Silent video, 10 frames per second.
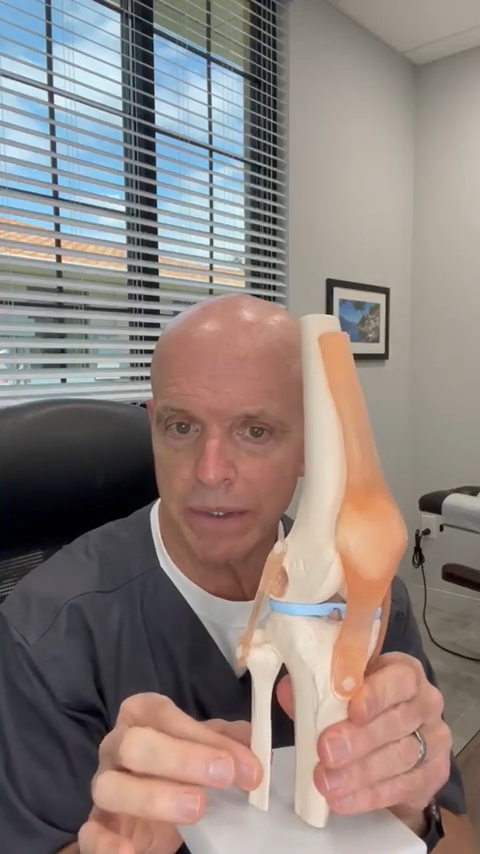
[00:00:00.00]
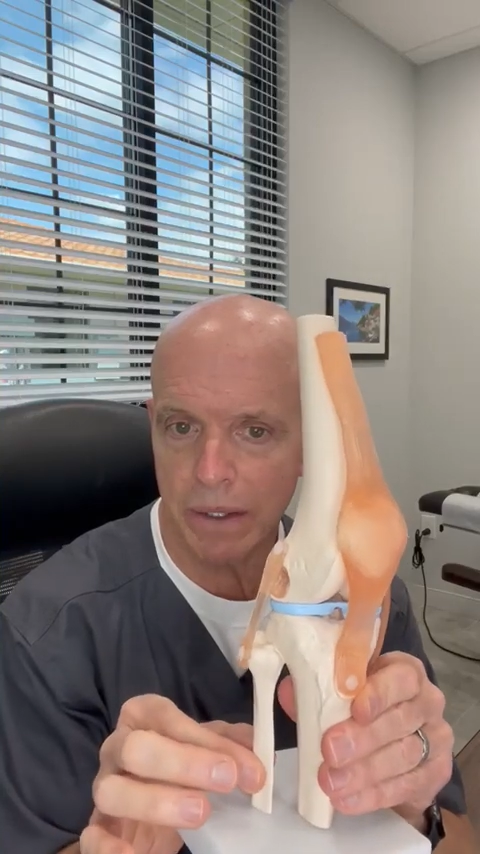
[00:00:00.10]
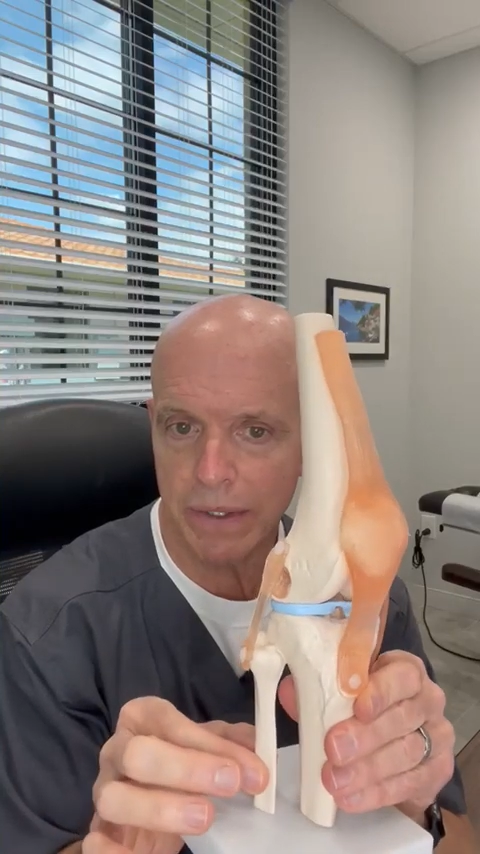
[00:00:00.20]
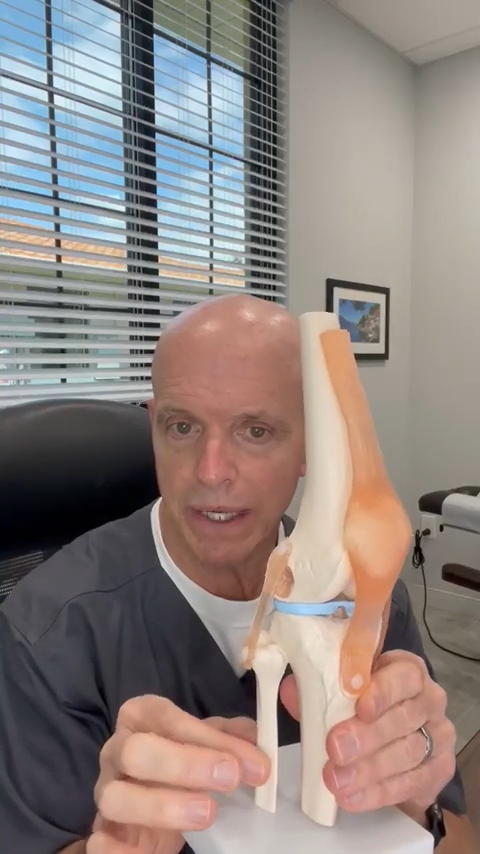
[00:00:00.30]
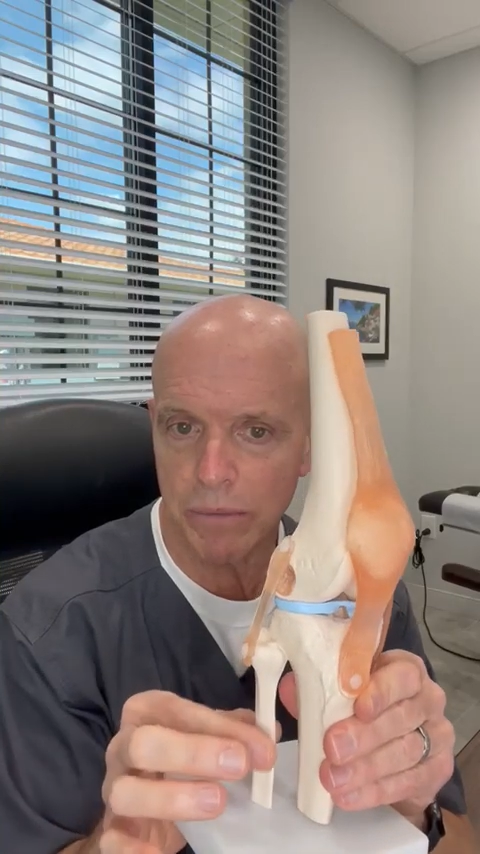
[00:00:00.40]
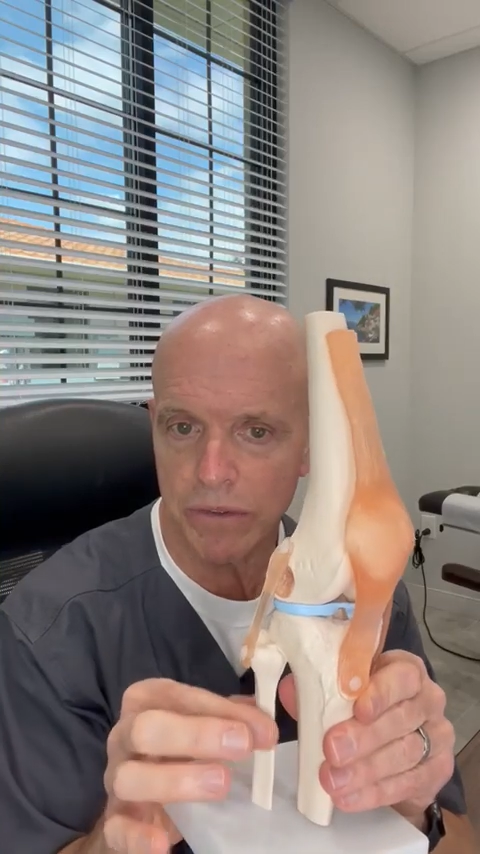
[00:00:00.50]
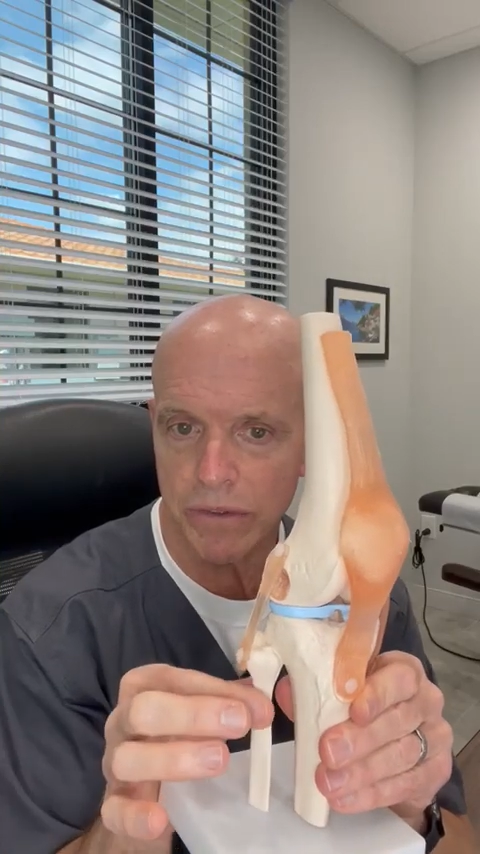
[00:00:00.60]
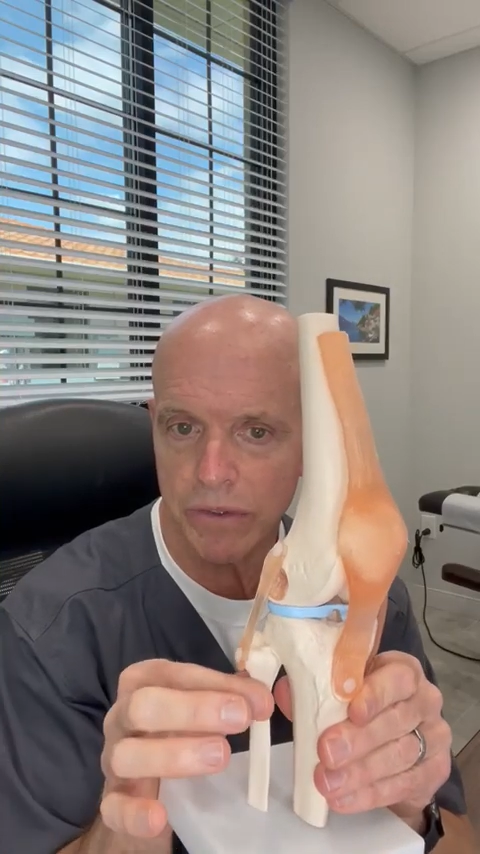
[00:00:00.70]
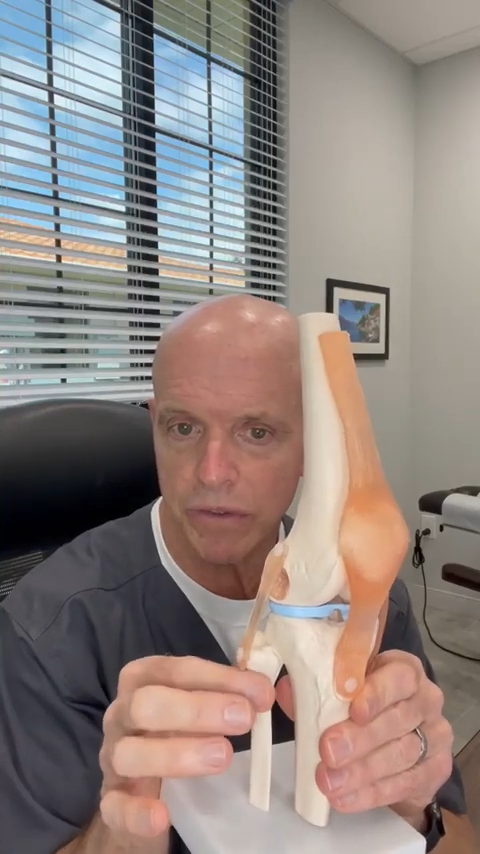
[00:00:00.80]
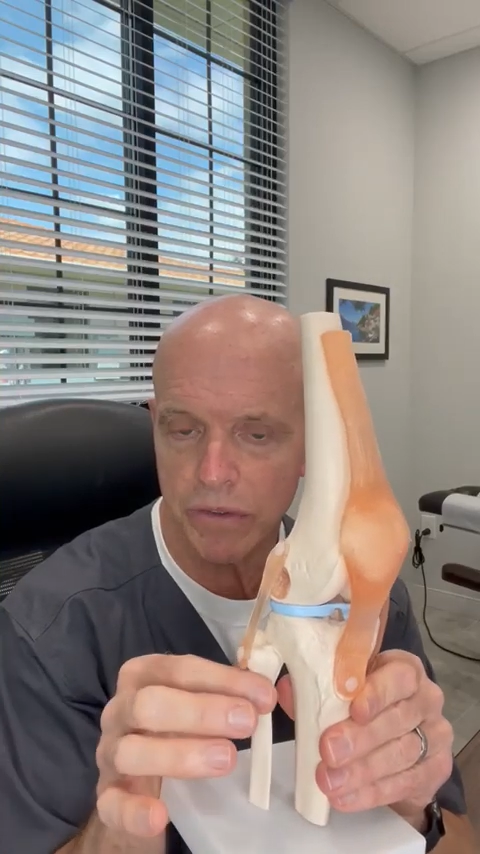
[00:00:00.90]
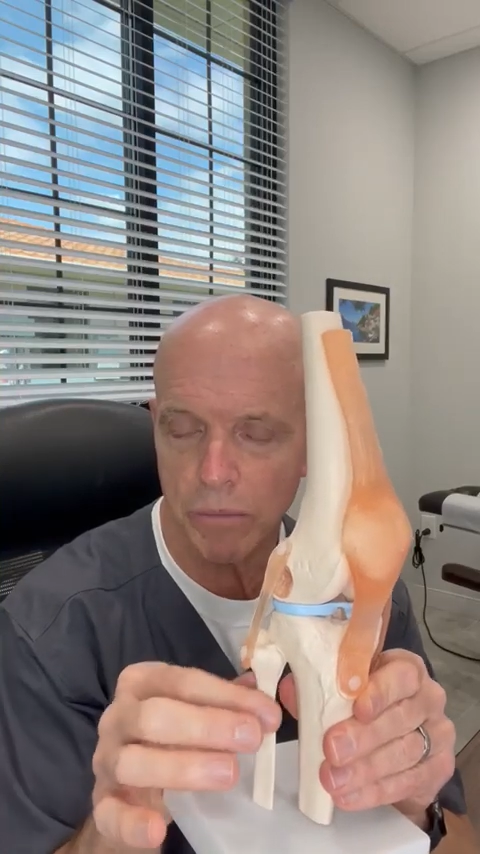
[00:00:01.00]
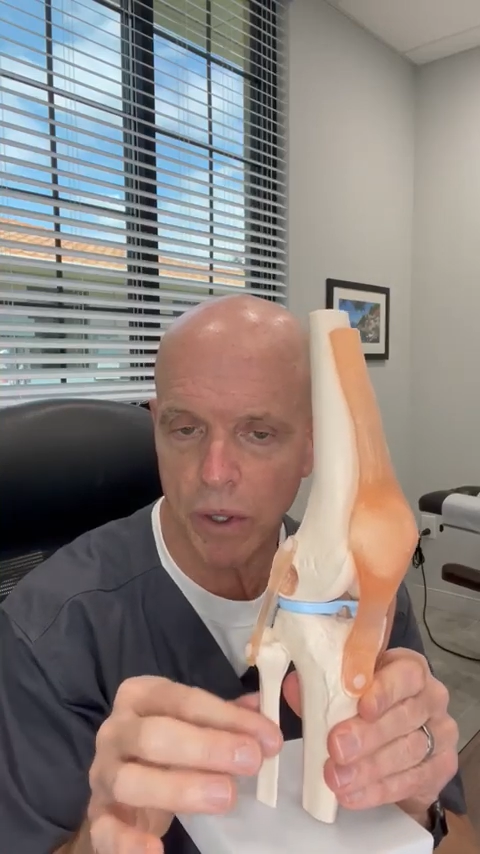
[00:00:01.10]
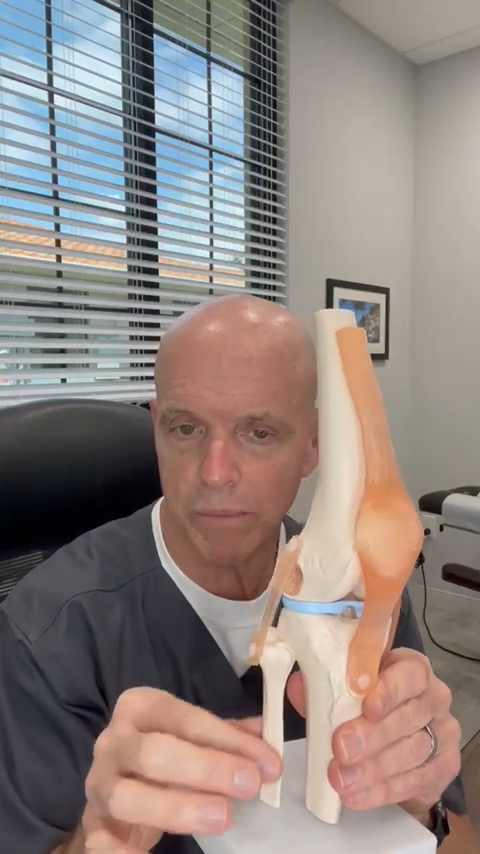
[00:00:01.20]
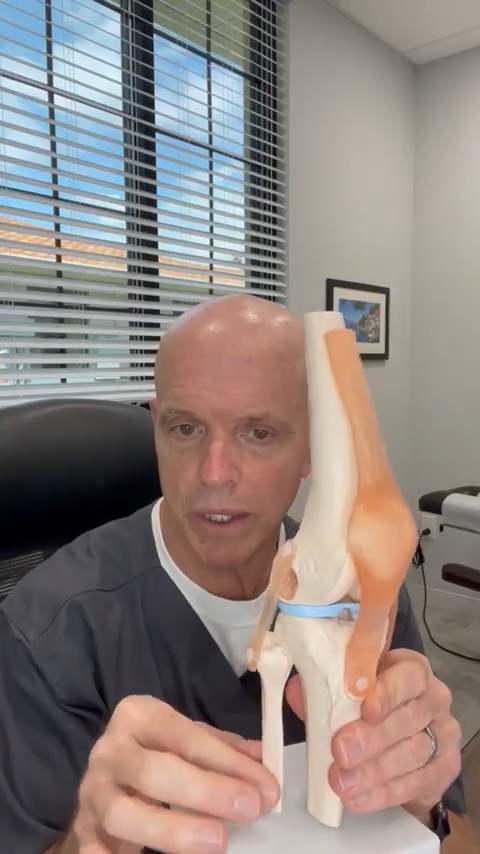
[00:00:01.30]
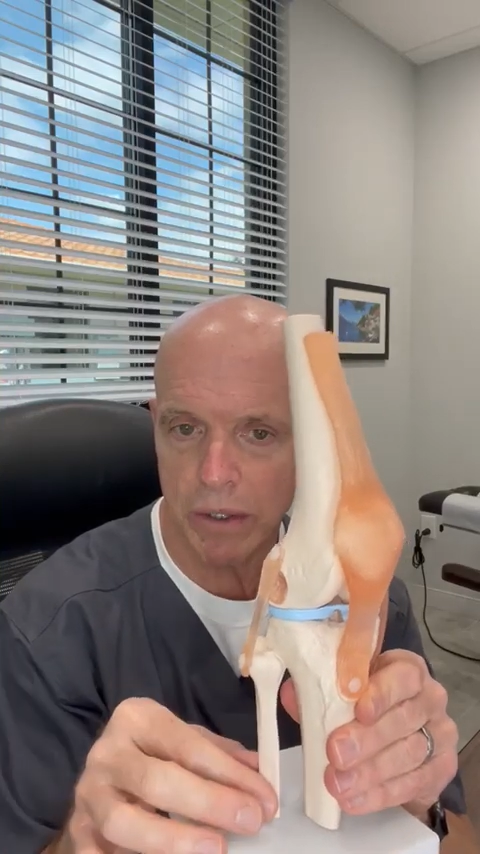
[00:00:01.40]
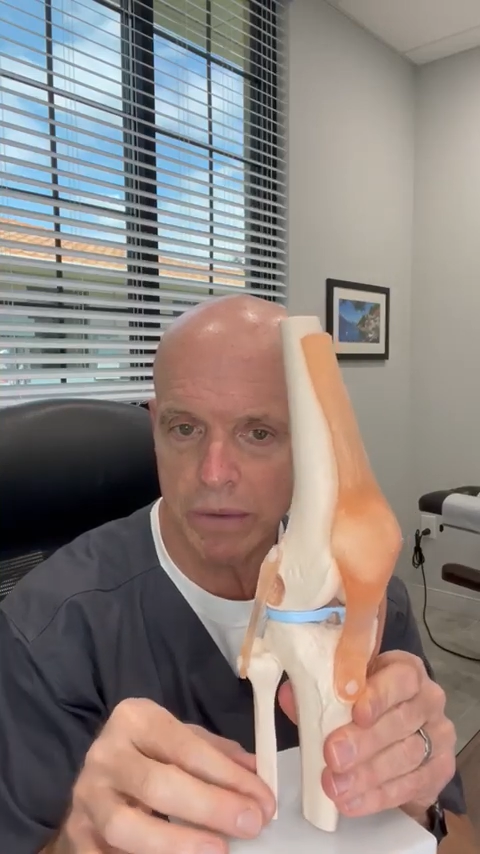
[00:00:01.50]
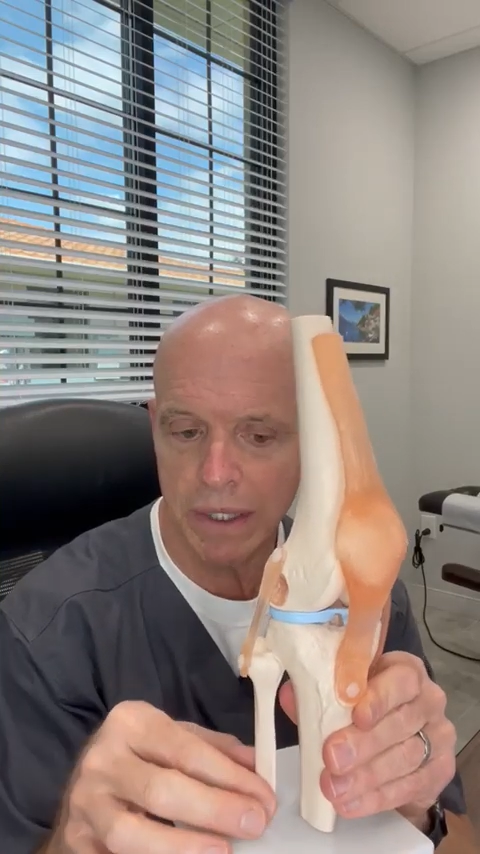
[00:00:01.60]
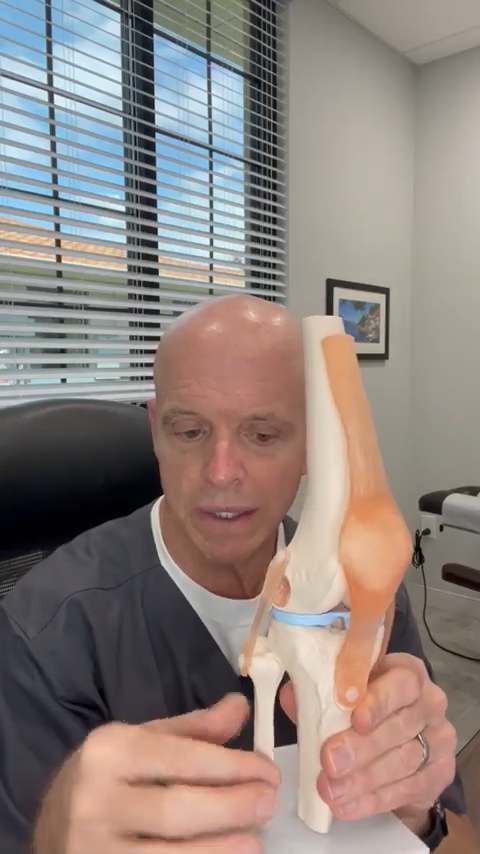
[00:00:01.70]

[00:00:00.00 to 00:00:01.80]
okay, which is the small bone,